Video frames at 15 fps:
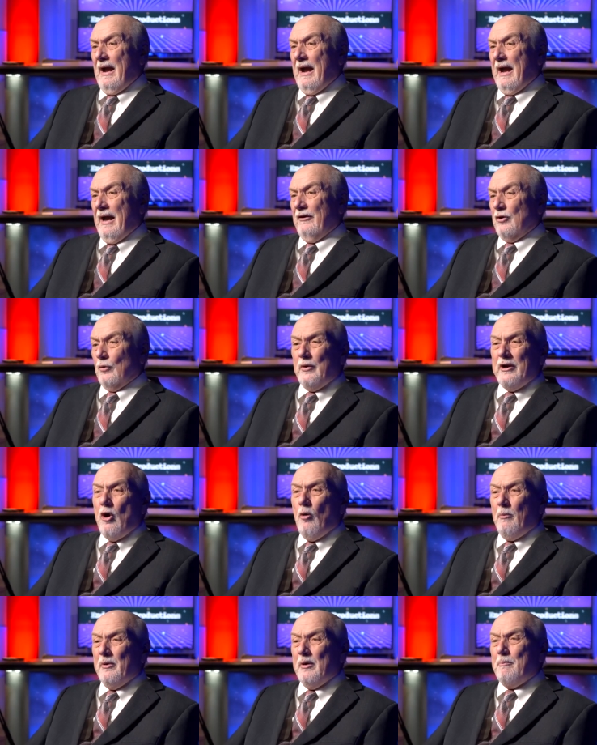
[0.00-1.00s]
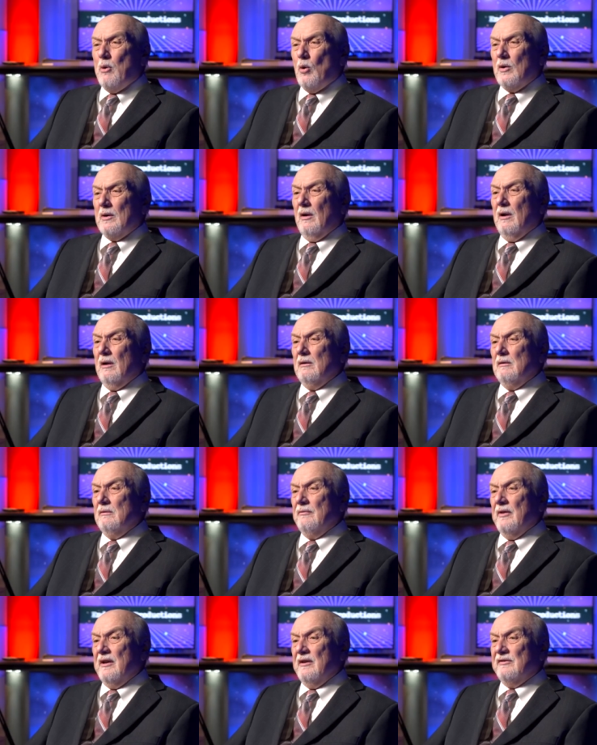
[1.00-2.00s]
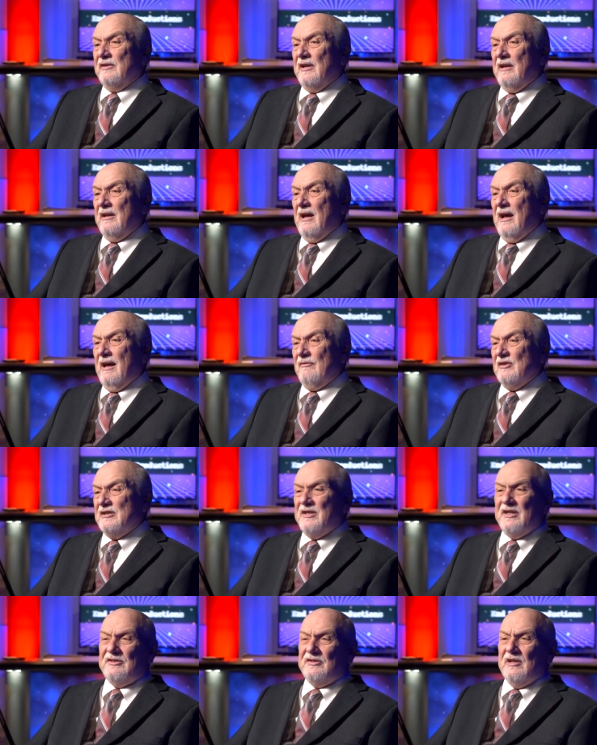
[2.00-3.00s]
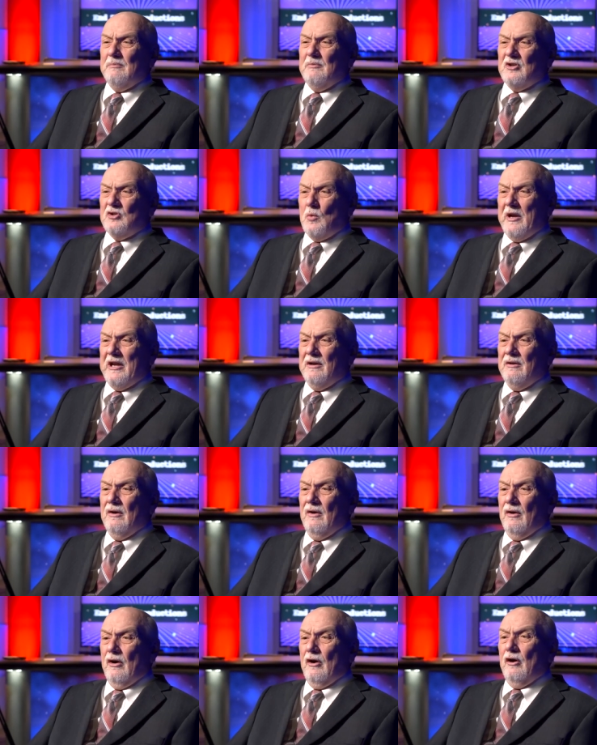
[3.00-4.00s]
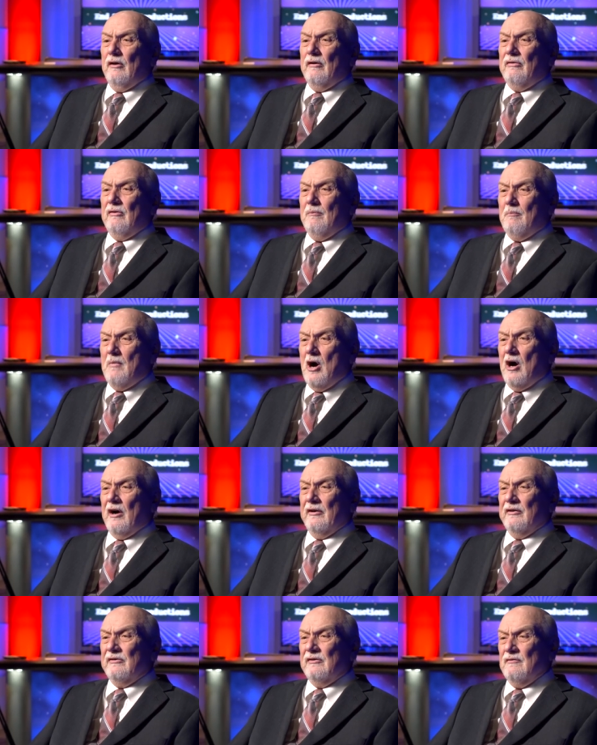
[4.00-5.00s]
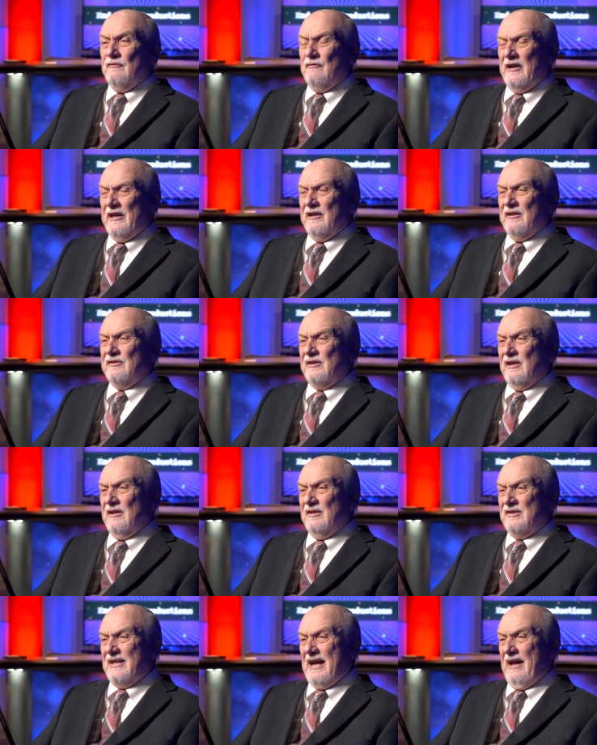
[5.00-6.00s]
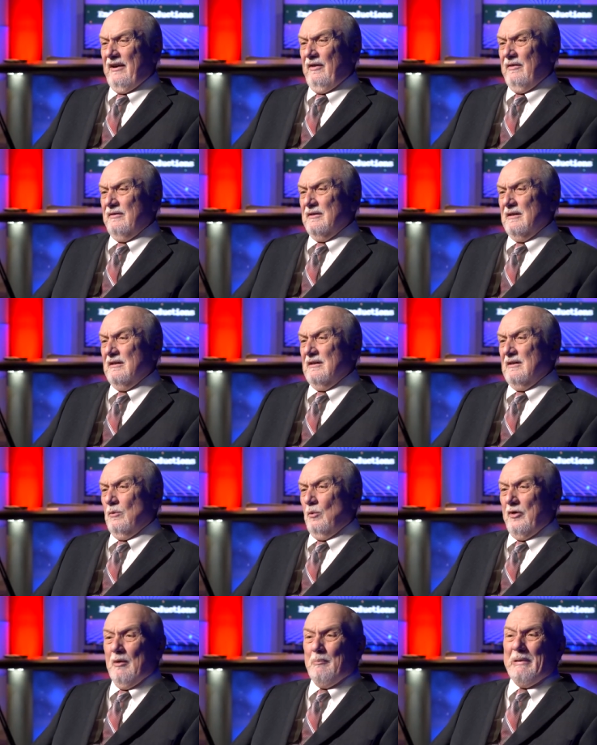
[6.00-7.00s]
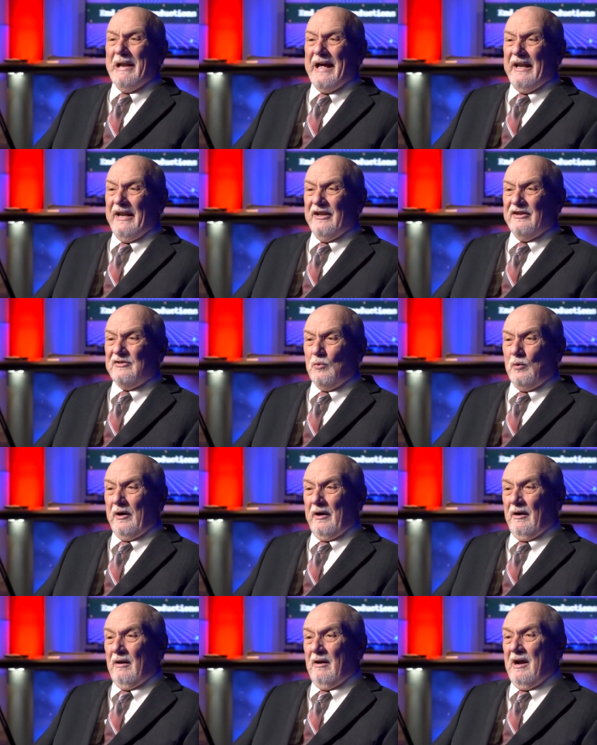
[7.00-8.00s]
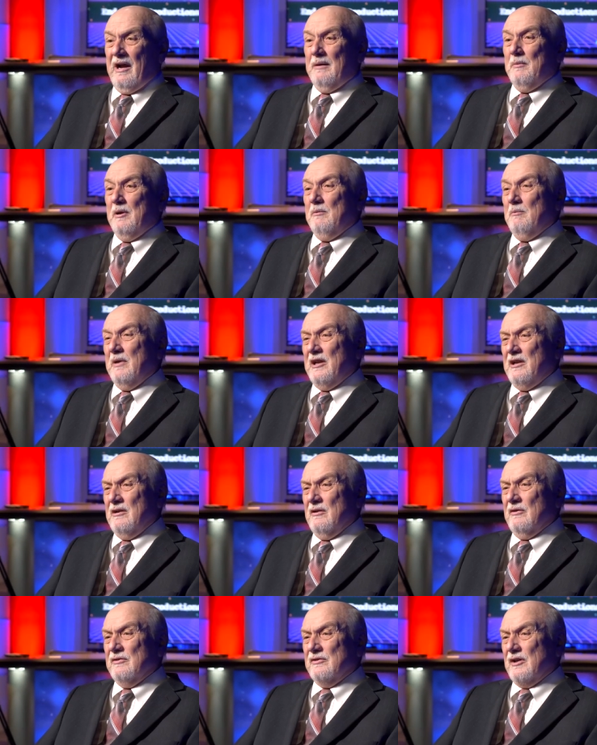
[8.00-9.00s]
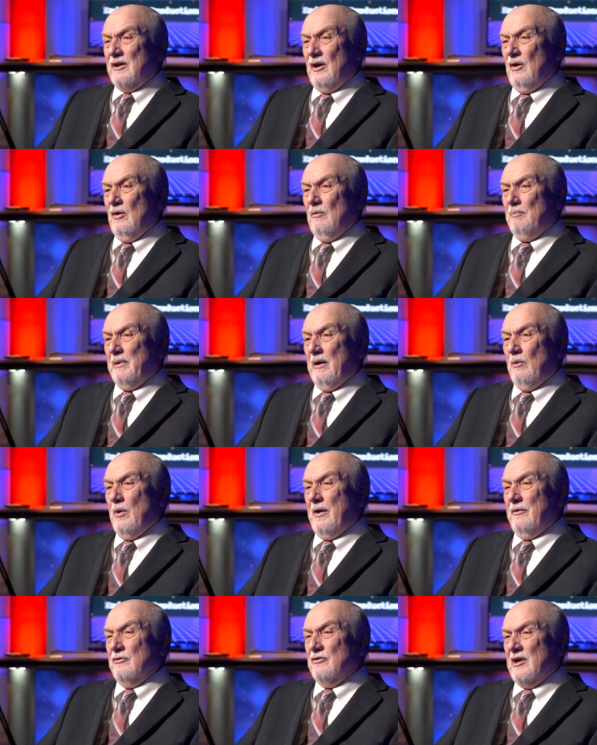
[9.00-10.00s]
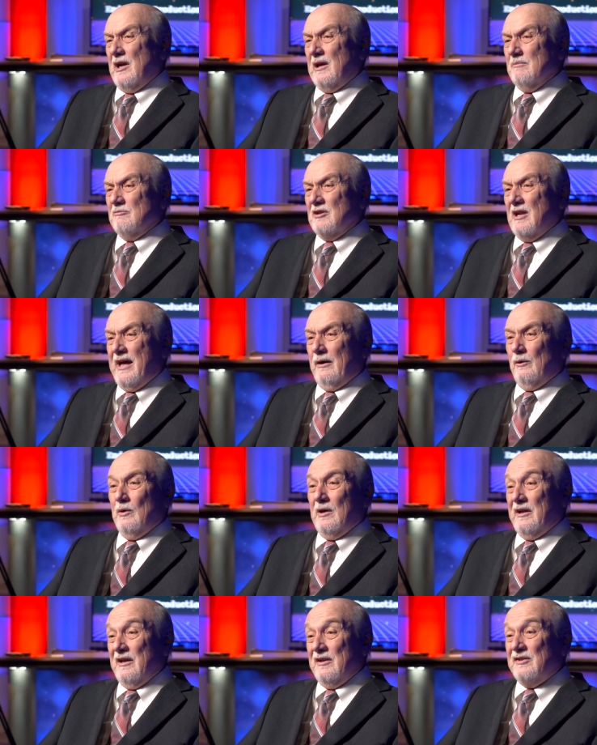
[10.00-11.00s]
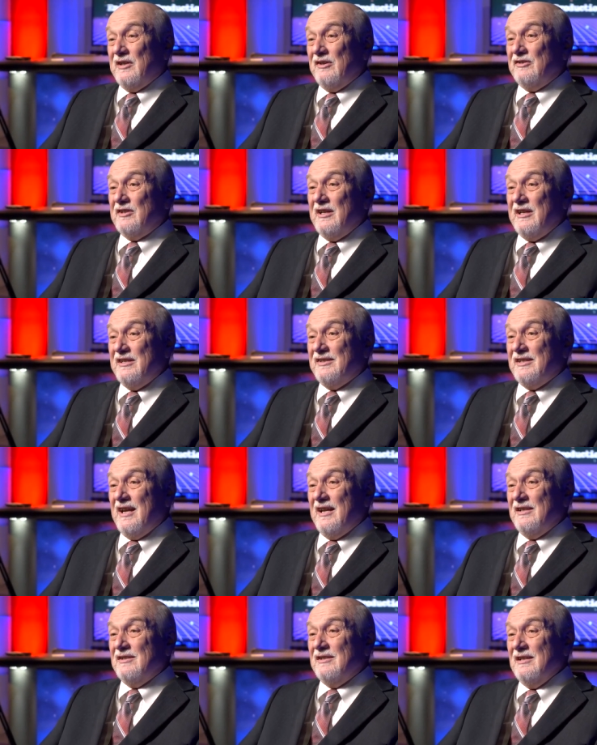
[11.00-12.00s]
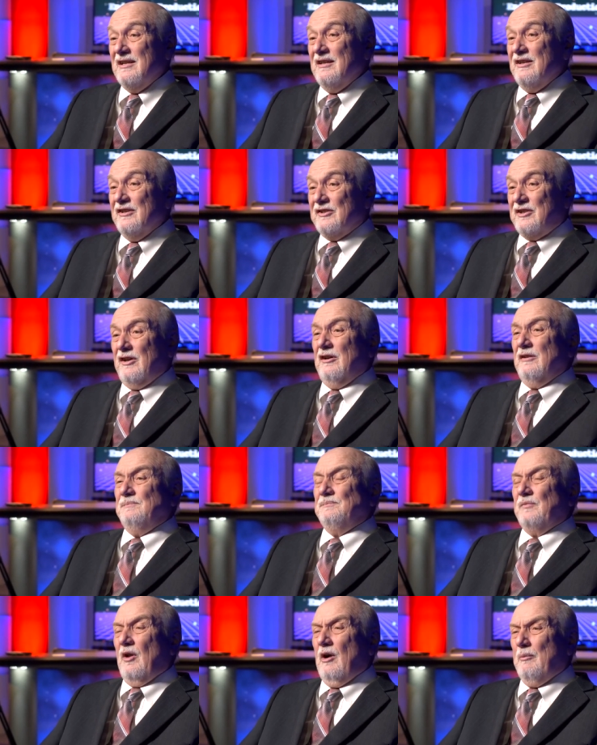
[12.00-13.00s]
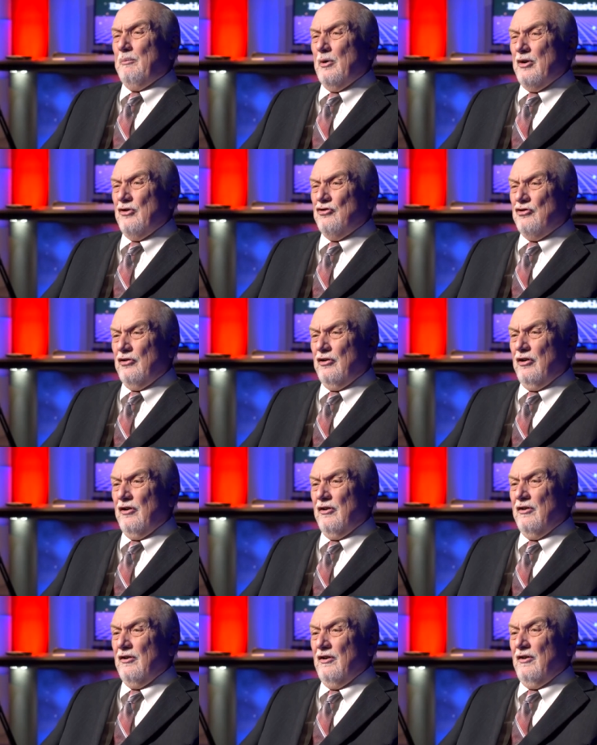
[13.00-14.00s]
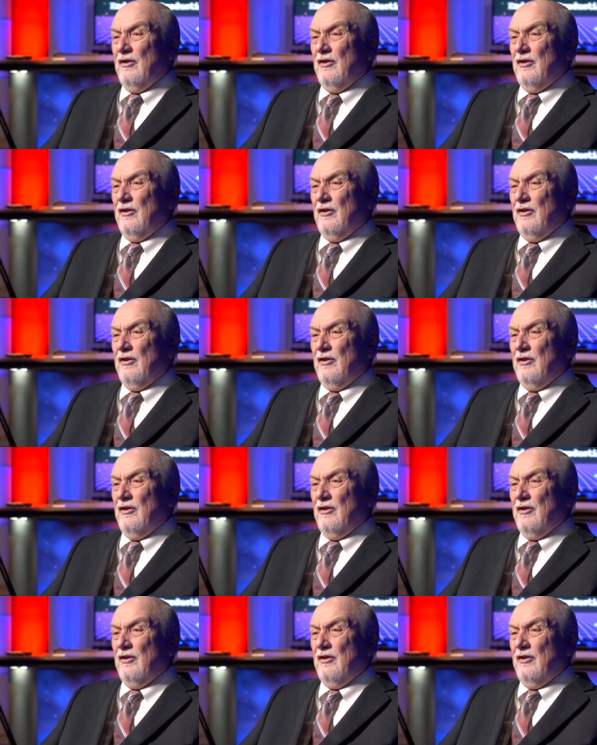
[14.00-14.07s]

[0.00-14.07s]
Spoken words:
and to reopen a portal that is said to have existed between Earth, Mars, Venus, and Saturn when the planets were in alignment many years ago. But whether Jacob's ladder really existed, he says, CERN are pretty sure